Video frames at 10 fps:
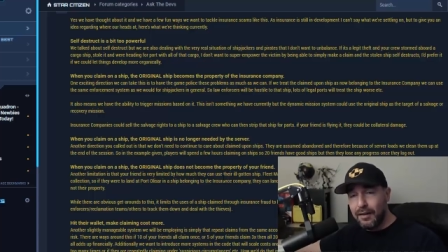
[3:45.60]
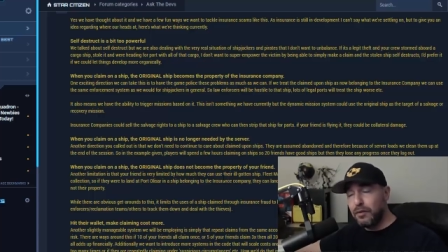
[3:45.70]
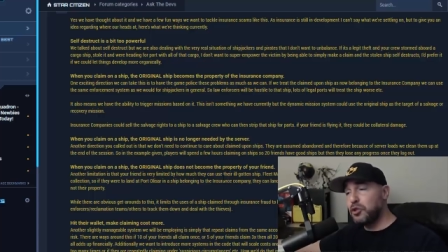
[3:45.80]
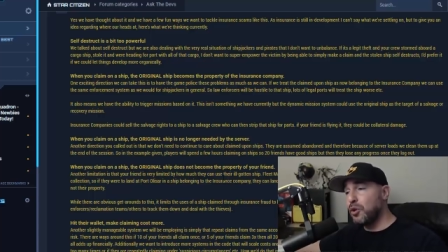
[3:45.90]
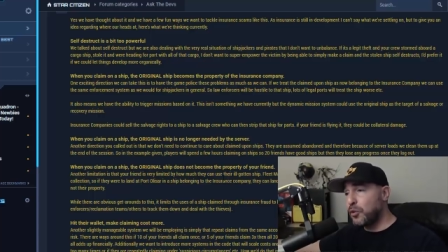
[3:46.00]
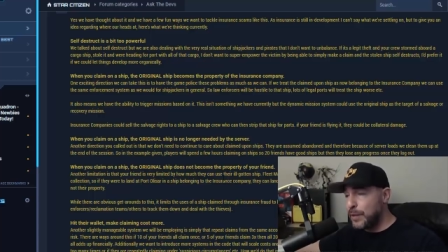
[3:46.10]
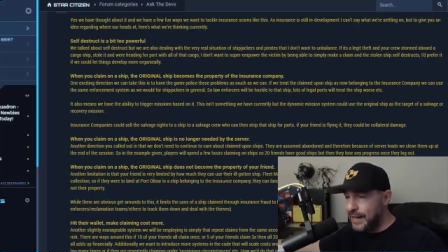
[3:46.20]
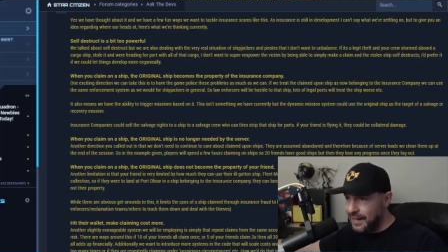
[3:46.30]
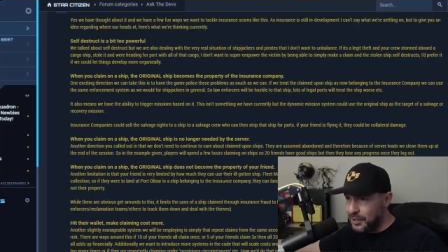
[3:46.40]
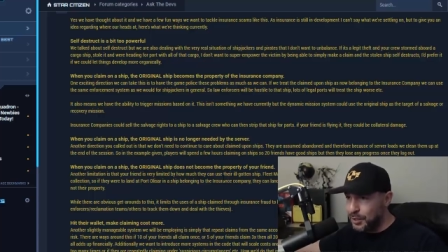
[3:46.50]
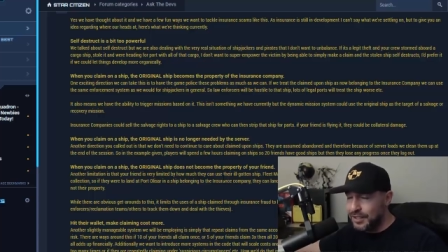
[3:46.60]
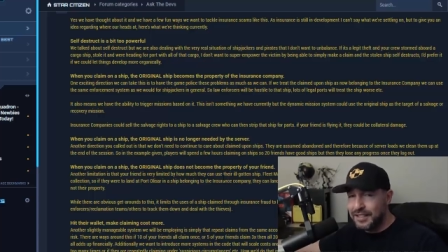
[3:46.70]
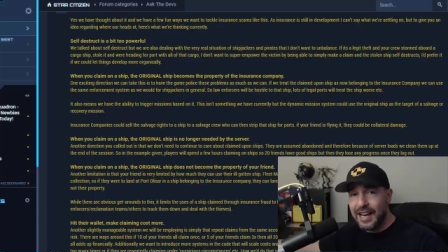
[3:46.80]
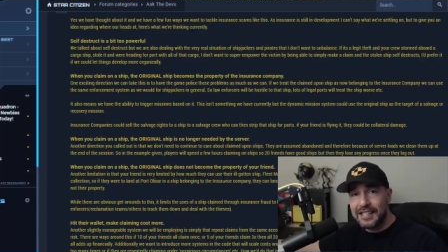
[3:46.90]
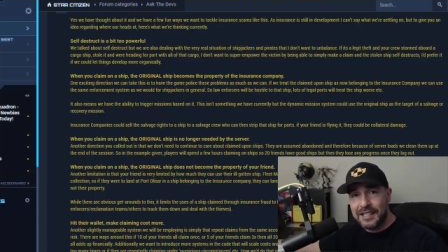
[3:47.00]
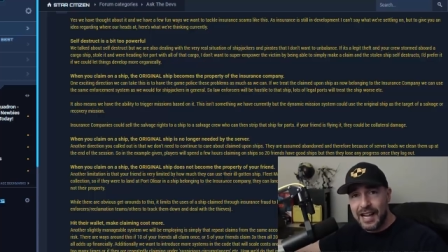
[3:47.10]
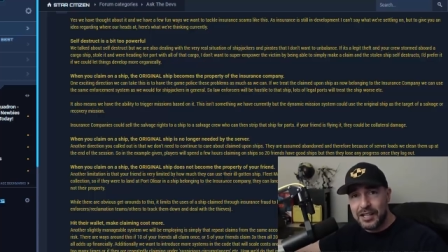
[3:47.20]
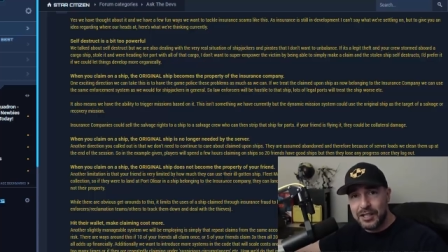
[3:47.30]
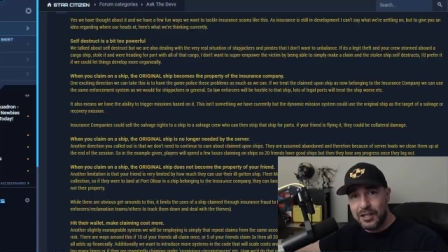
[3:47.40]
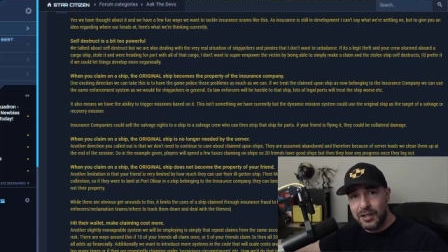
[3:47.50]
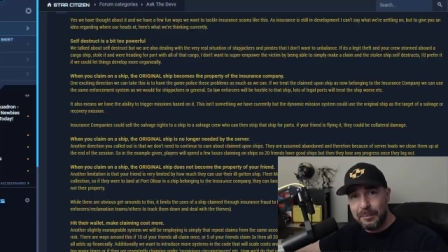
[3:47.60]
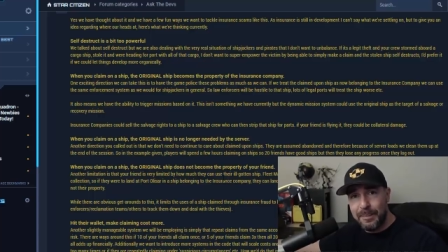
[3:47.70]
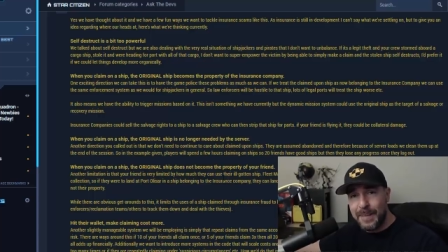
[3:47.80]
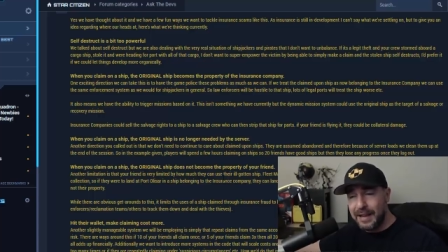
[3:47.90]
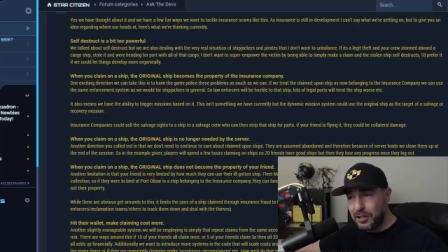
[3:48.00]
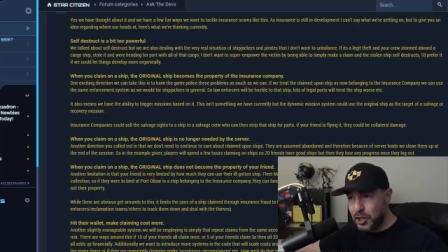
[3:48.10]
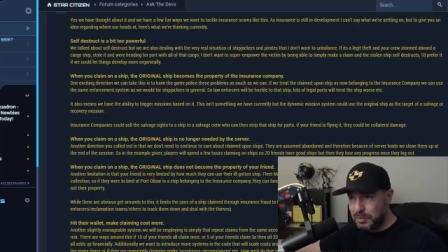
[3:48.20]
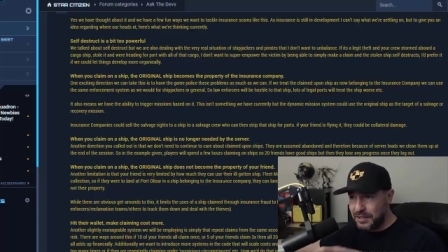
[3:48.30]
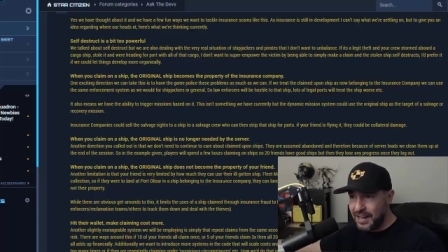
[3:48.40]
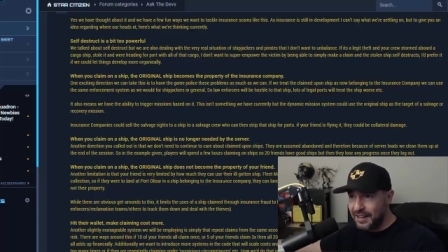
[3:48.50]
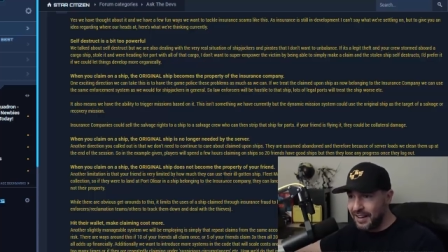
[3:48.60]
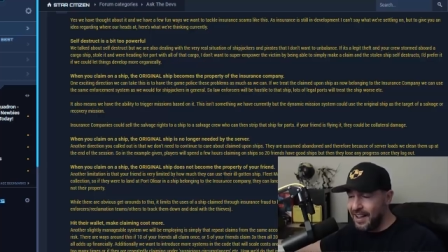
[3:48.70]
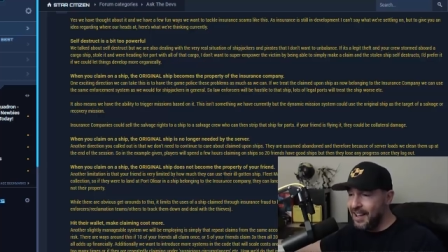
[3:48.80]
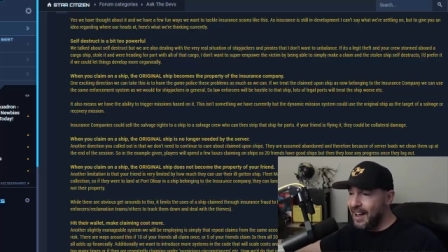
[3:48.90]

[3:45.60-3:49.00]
for 2 or 3 days? Does that still make the ship stay there?